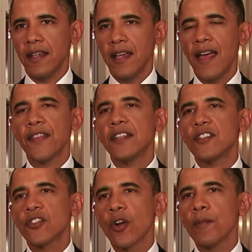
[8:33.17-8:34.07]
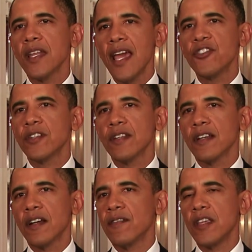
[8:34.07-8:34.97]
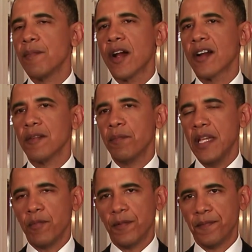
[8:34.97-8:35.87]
and the determination of the American people.